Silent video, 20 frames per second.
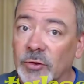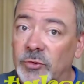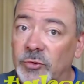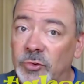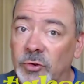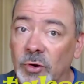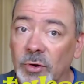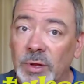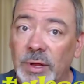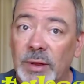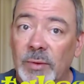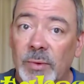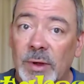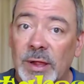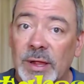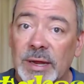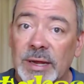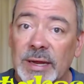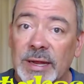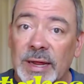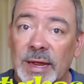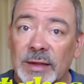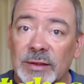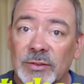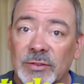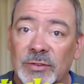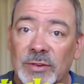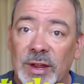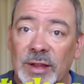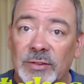If you're truly willing to
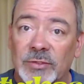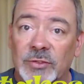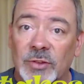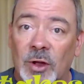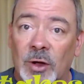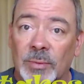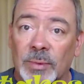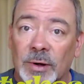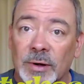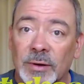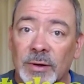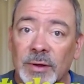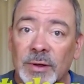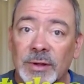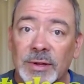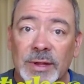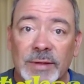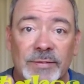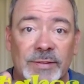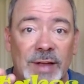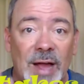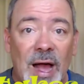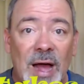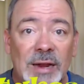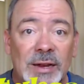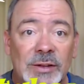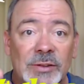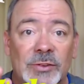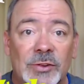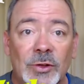get and stay sober,
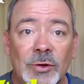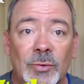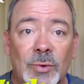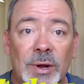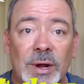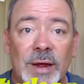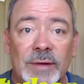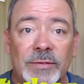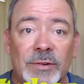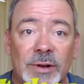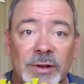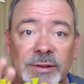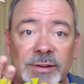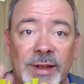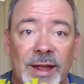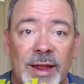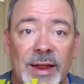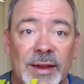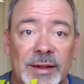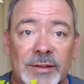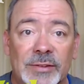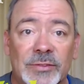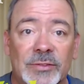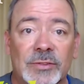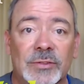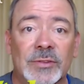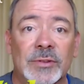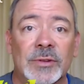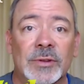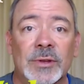You've got to do whatever it
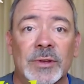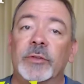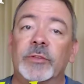takes.